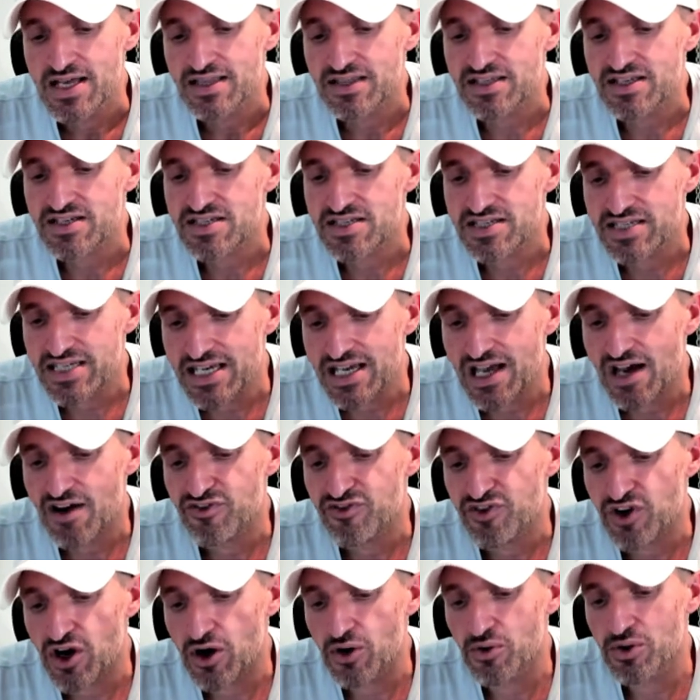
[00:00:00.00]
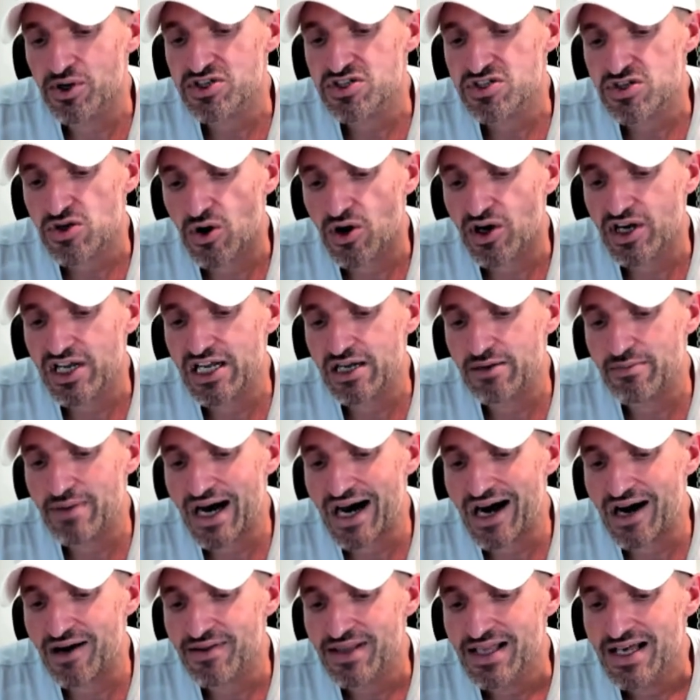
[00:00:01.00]
the CFO is talking
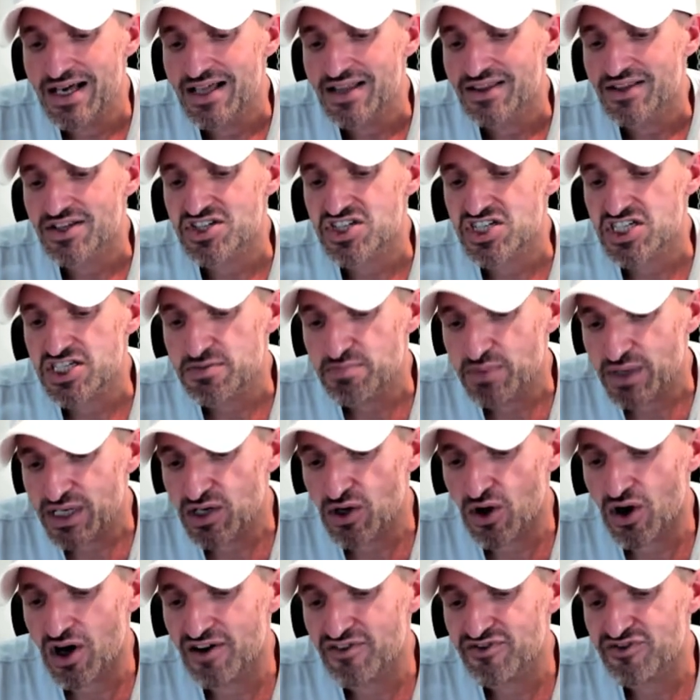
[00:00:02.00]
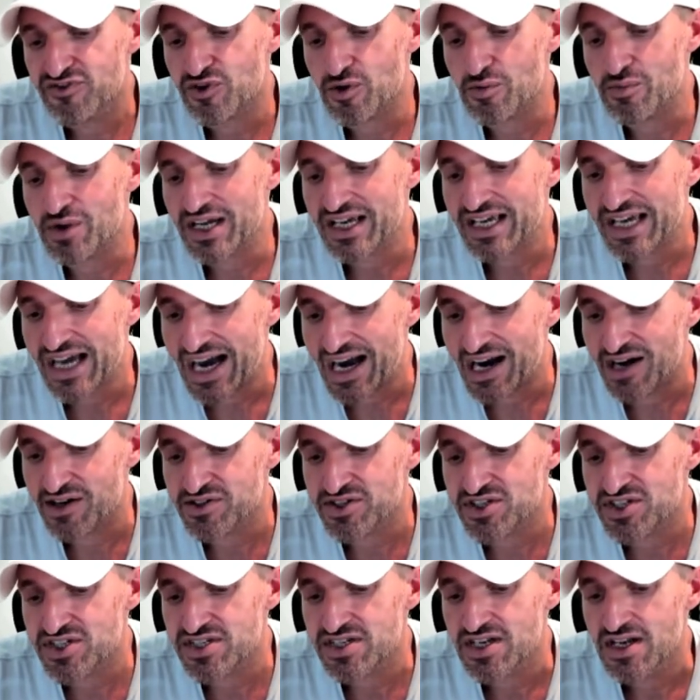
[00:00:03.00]
about the spinoff from
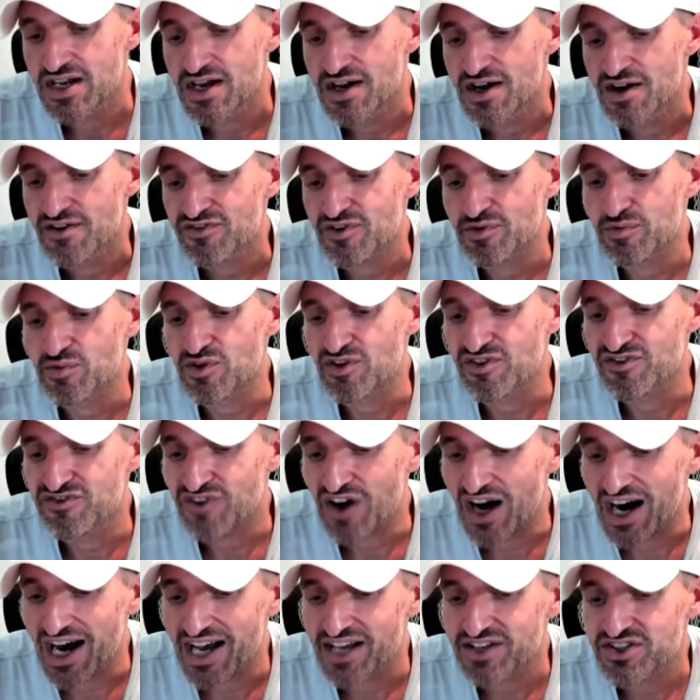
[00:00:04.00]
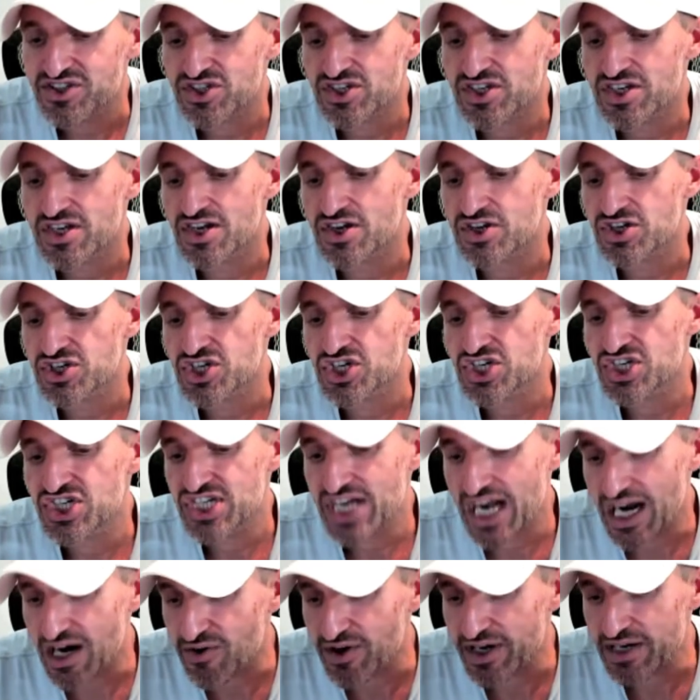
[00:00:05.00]
accounts from revised
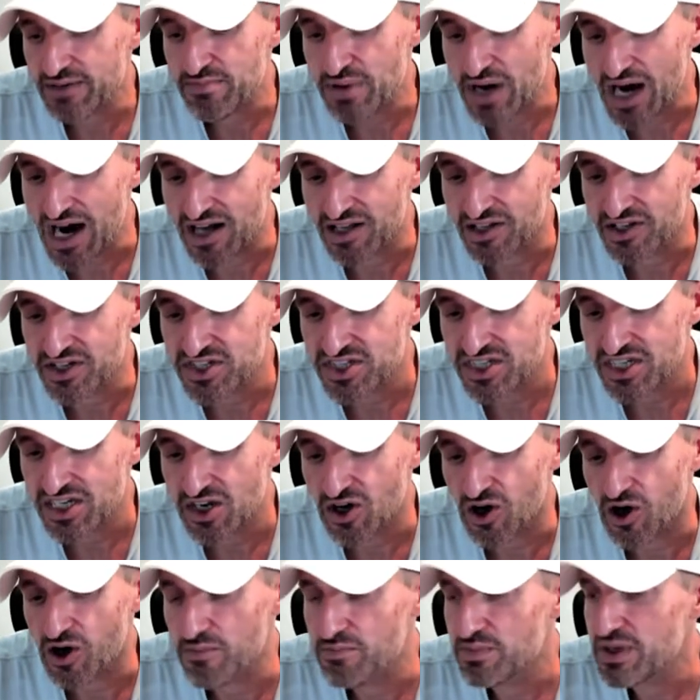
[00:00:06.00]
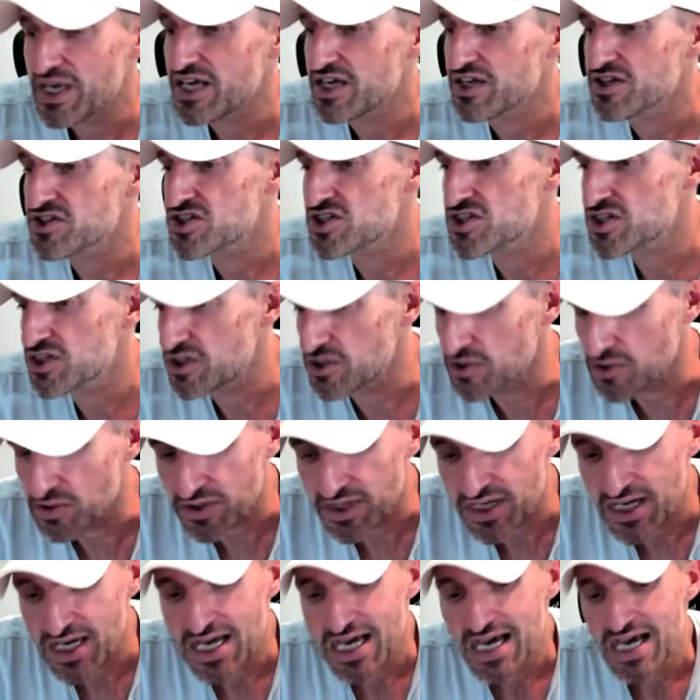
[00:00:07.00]
sharing policy are being
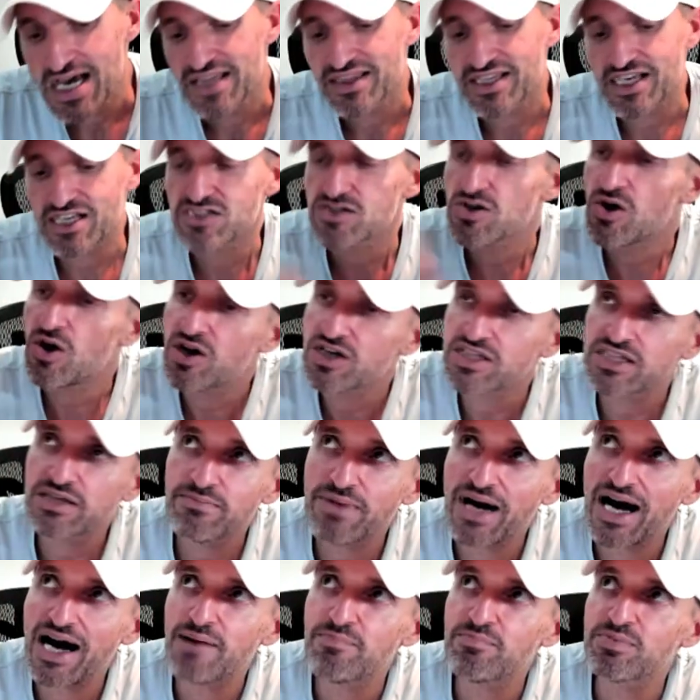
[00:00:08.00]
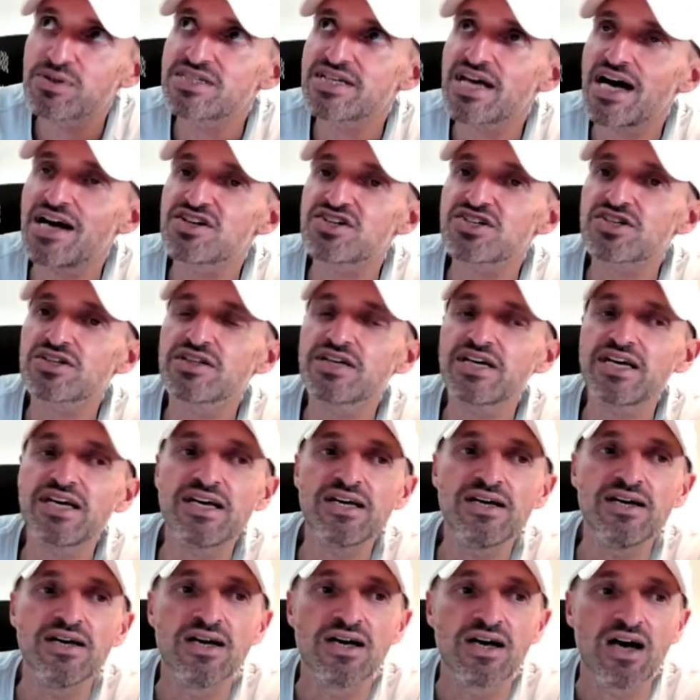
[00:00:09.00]
skewed. They talked about
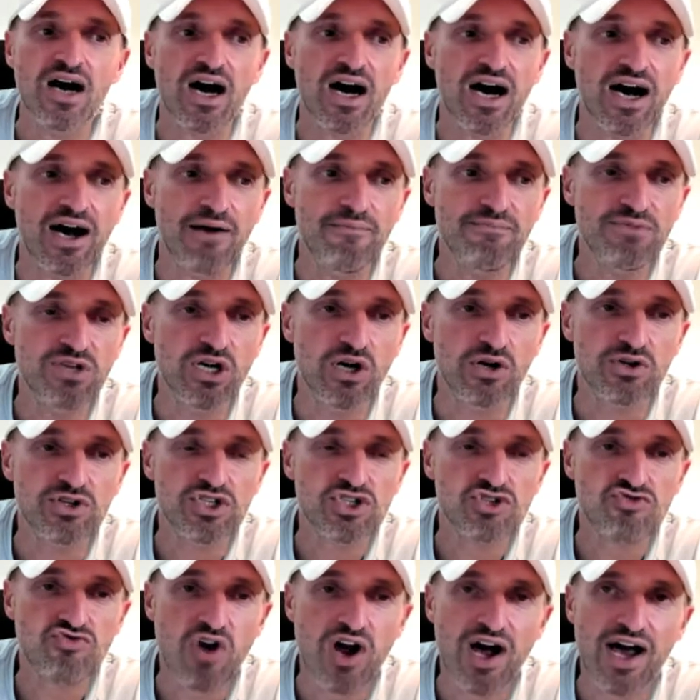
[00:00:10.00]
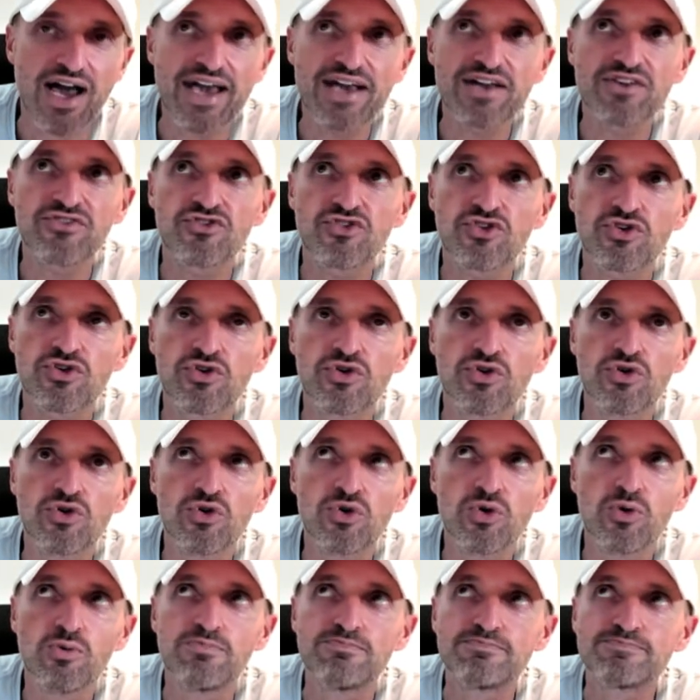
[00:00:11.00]
potentially, uh, you know, trying
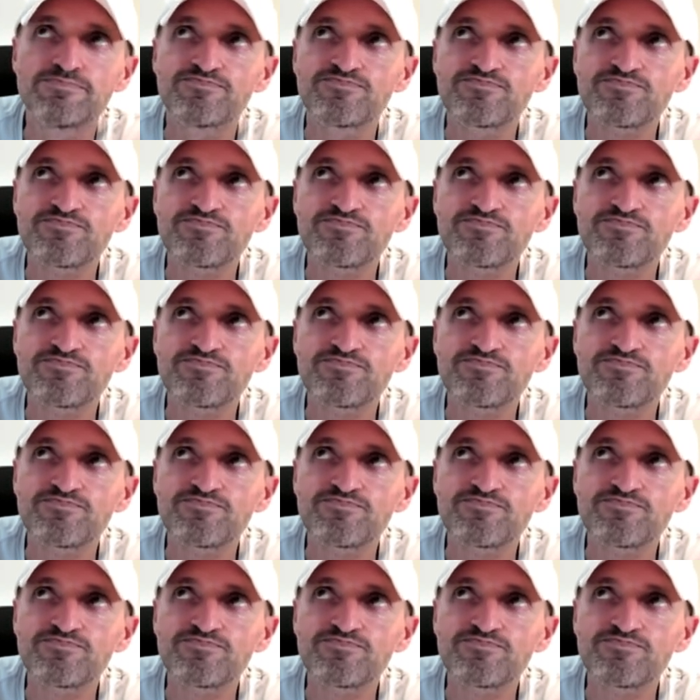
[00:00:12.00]
to